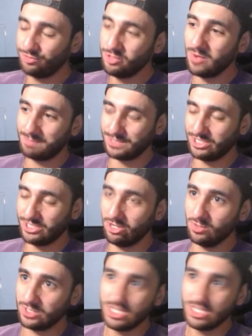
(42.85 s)
few
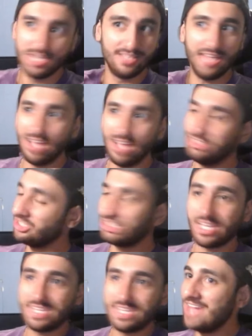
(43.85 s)
episodes that are just like,